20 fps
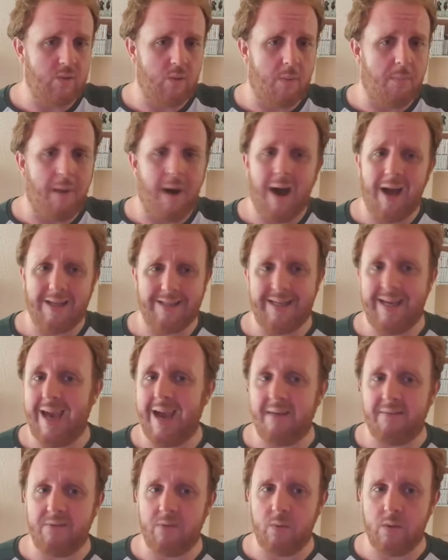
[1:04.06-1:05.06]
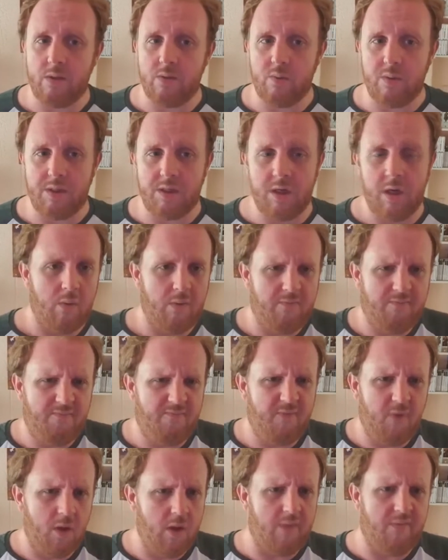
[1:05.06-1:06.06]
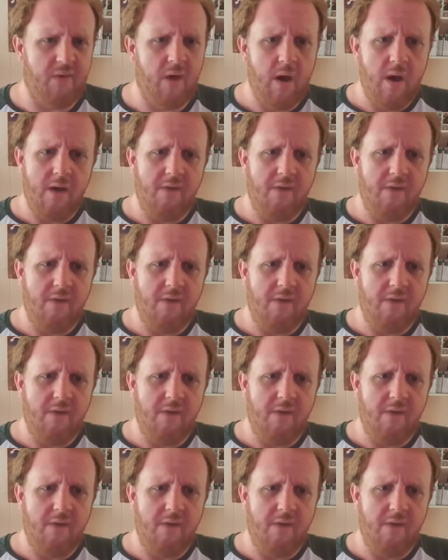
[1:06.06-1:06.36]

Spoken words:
to a party afterwards, which was full of